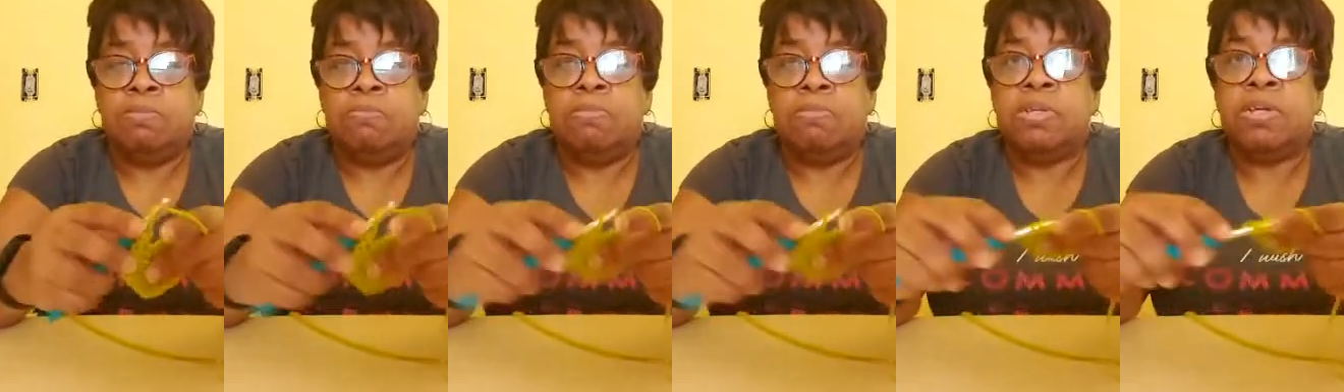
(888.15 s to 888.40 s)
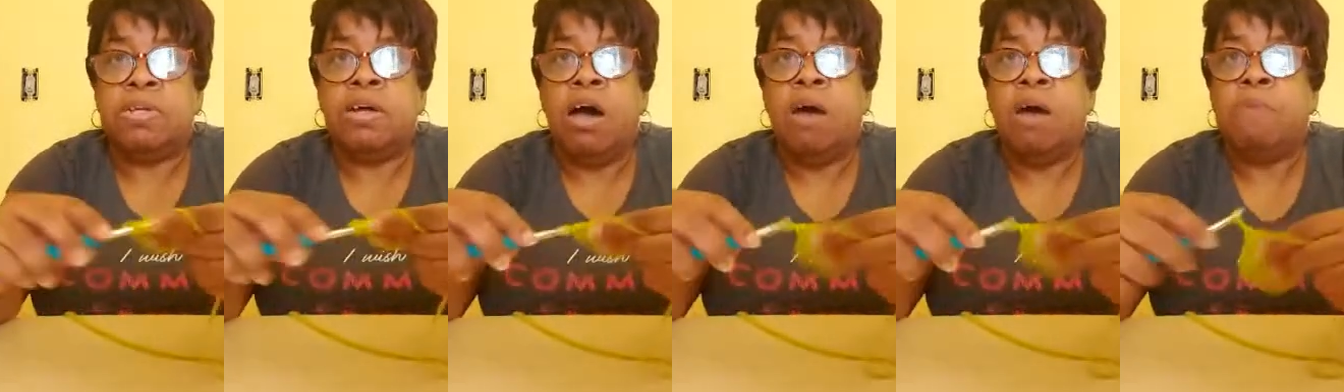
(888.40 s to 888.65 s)

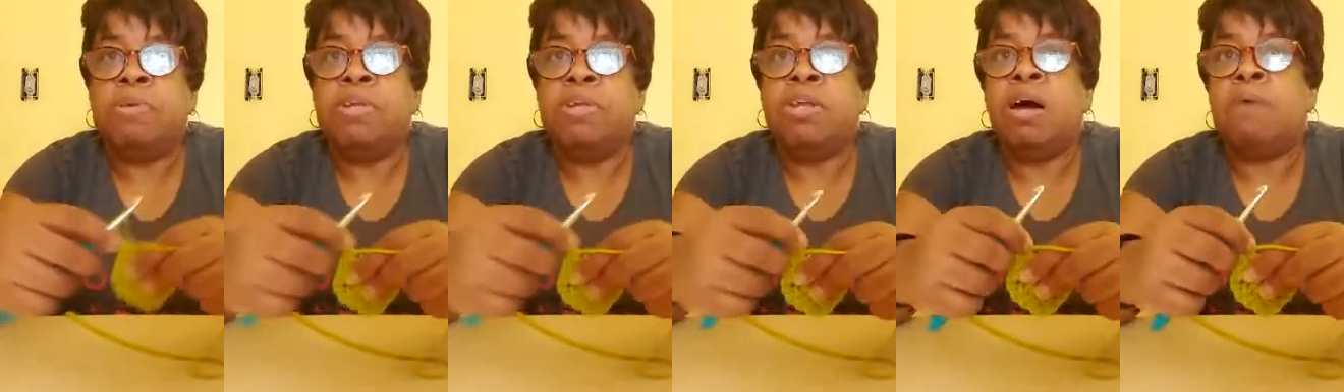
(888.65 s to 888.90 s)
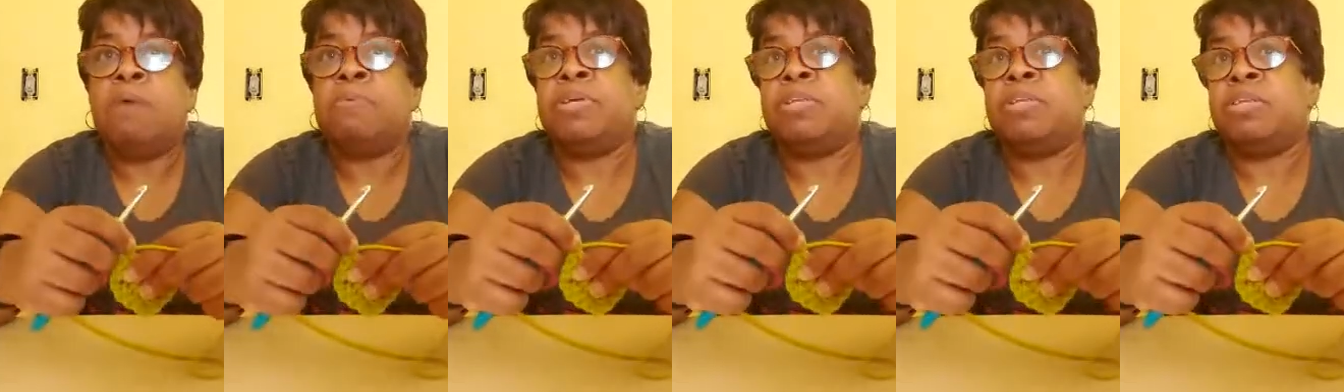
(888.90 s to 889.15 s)
But the Hobby
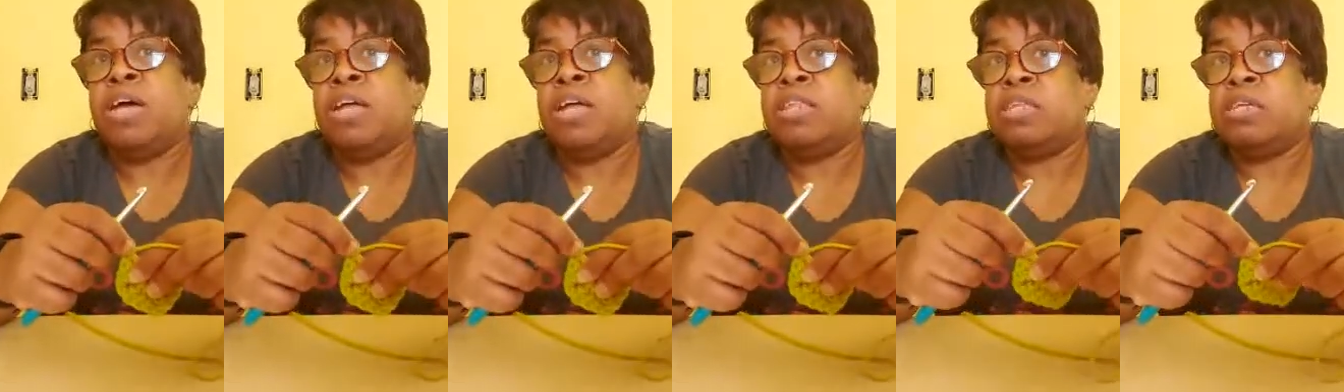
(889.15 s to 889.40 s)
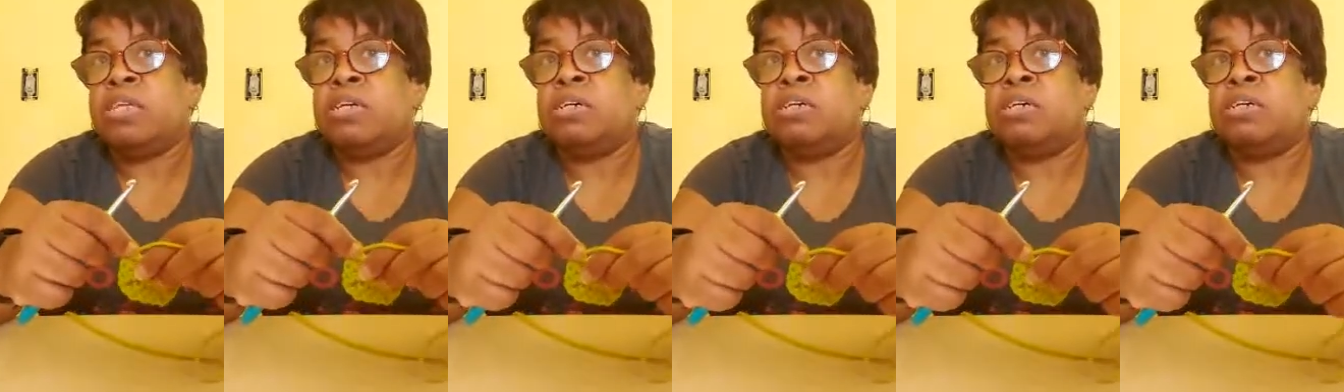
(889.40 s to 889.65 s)
Lobby is not
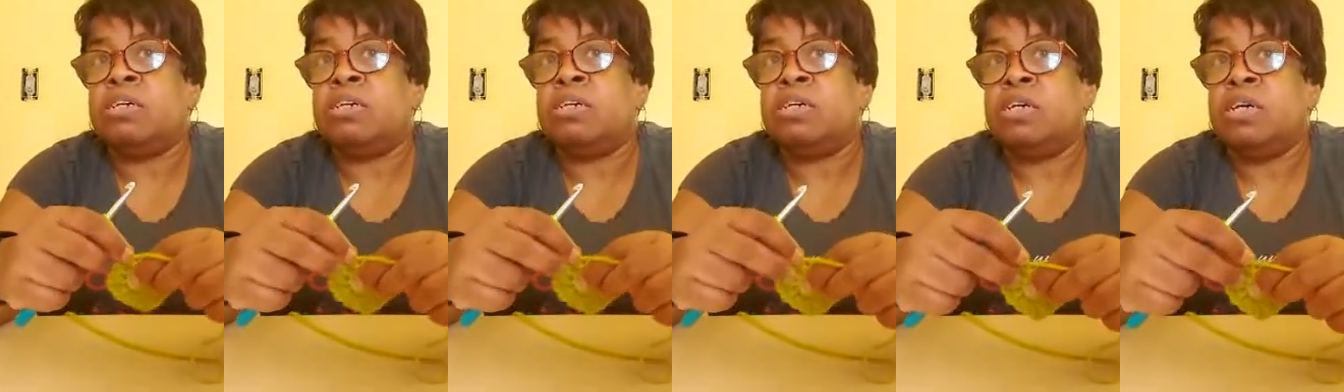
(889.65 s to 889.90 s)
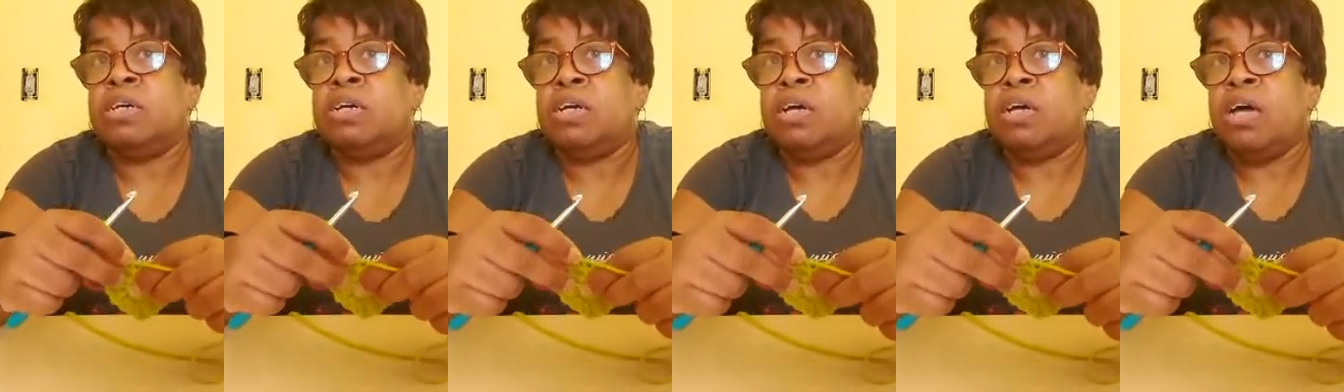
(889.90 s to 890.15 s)
the.
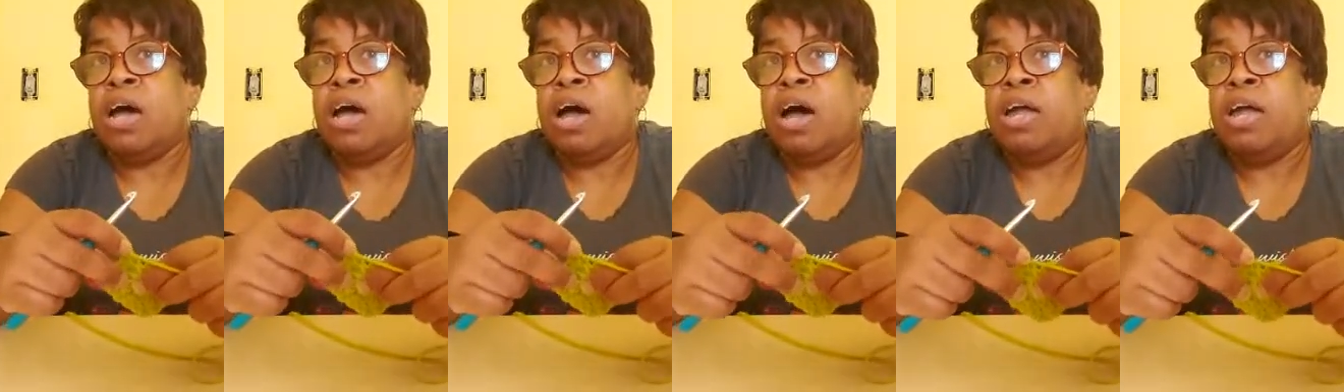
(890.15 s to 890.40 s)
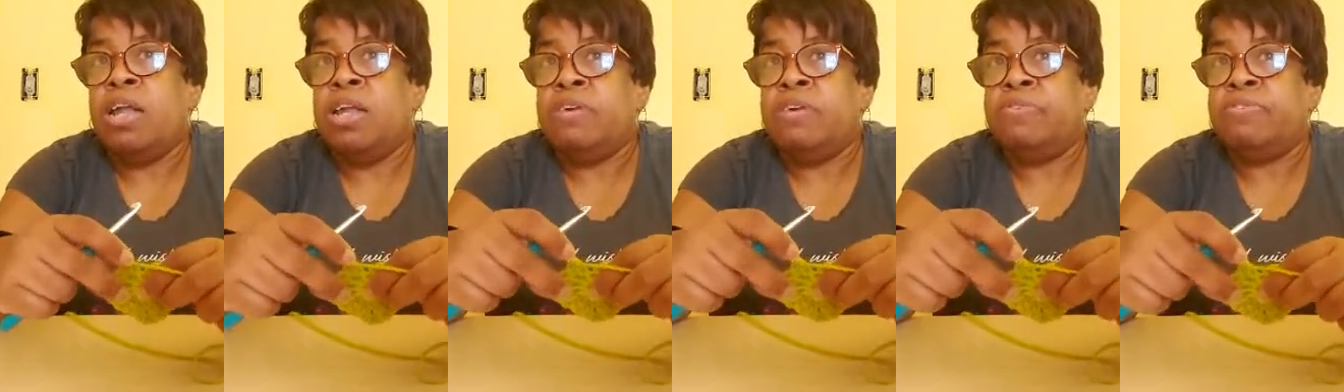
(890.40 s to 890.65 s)

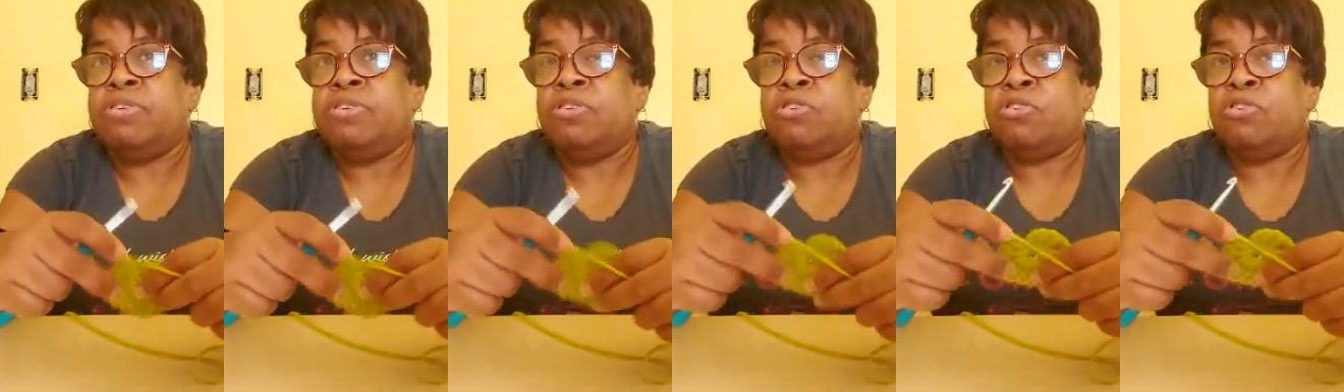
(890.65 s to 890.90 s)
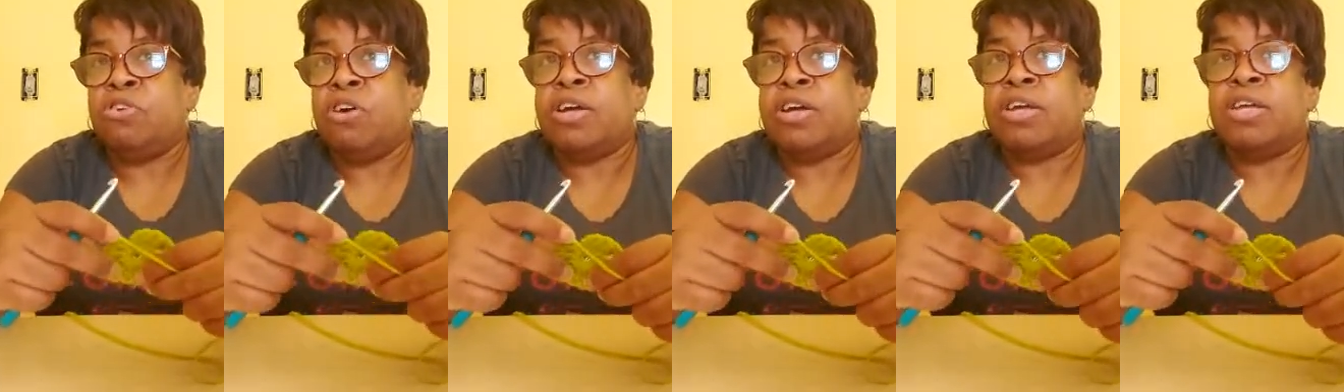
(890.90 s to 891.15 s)
I love this
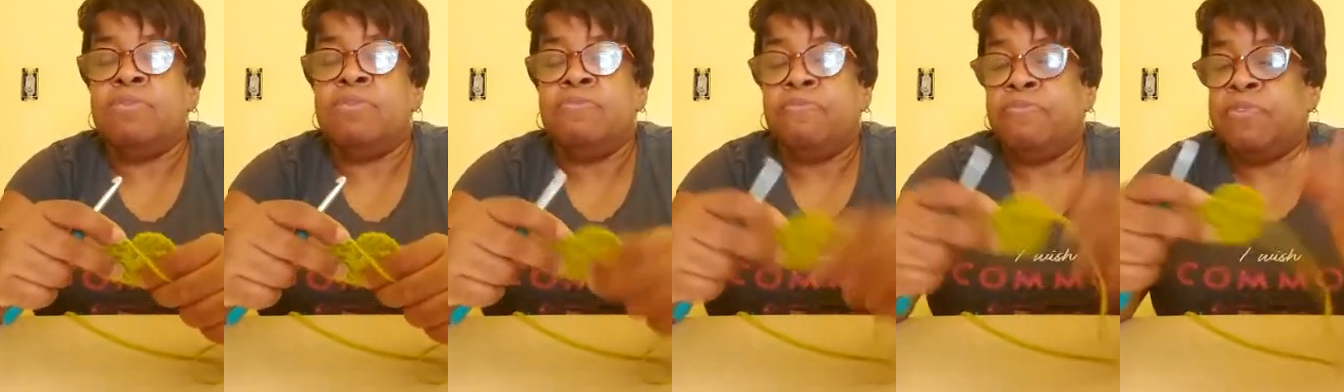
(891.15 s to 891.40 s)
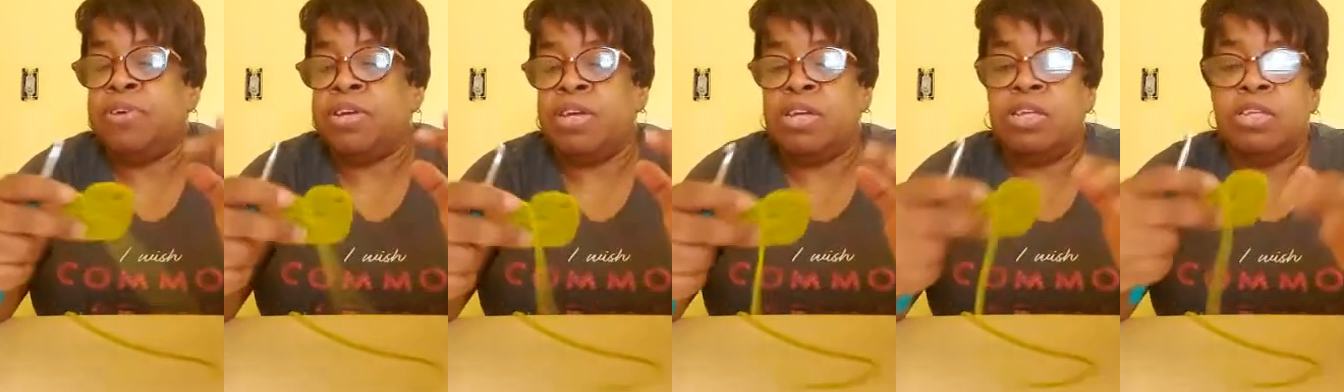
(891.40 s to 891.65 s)
yarn. I keep
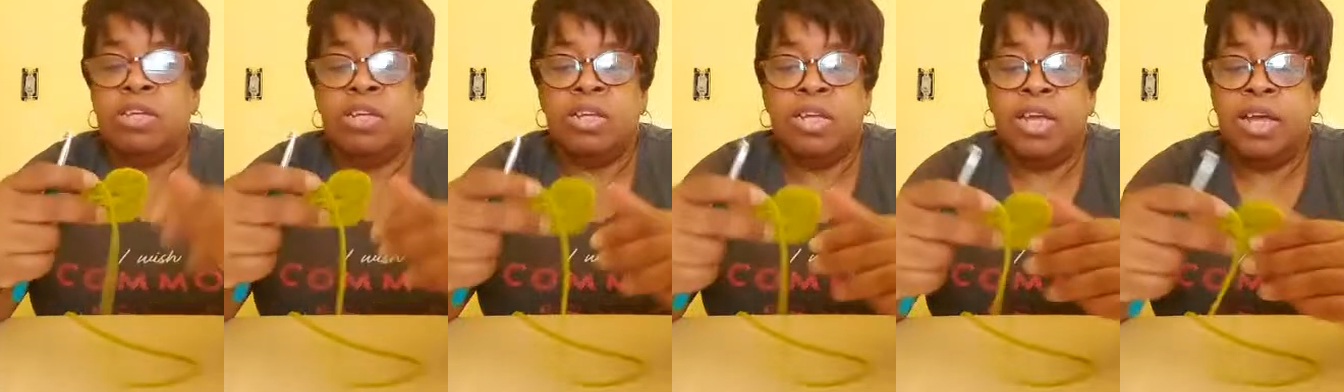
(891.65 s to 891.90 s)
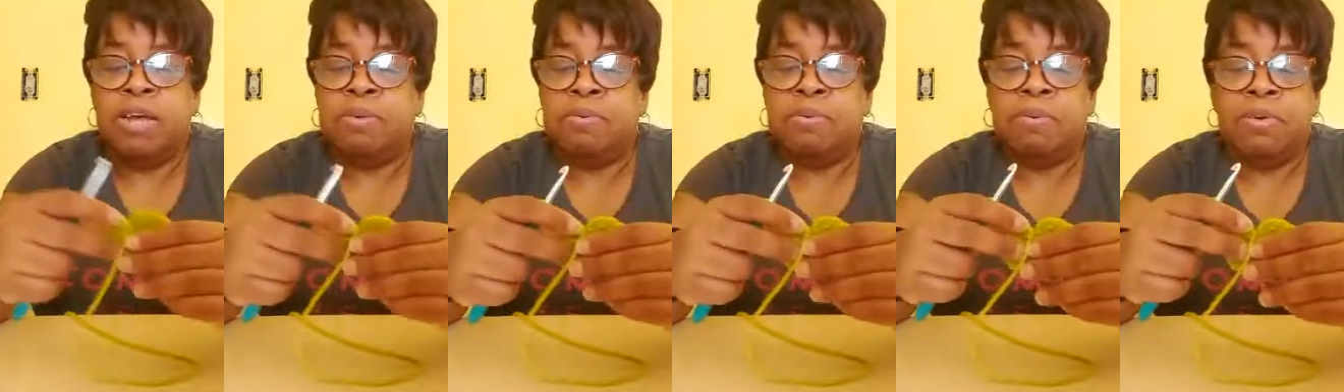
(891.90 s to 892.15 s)
forgetting the
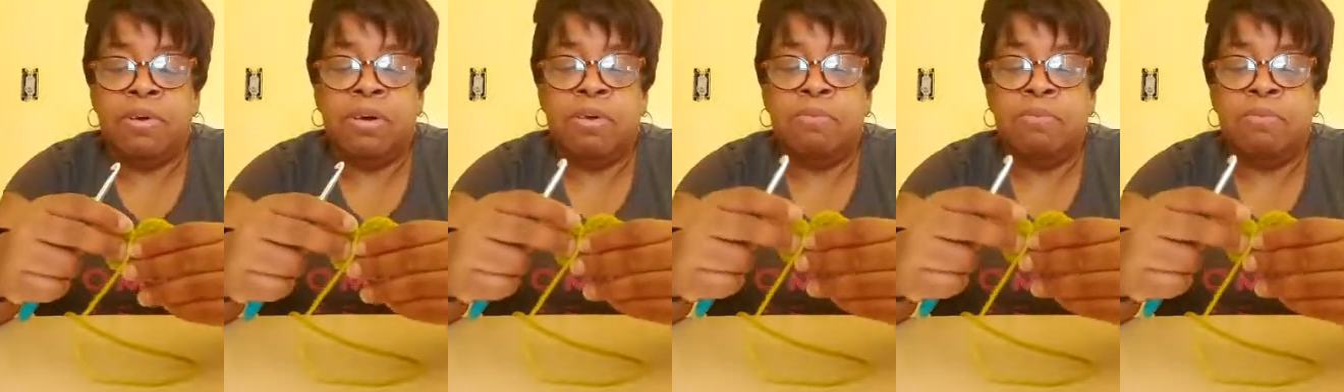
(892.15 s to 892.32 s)
name.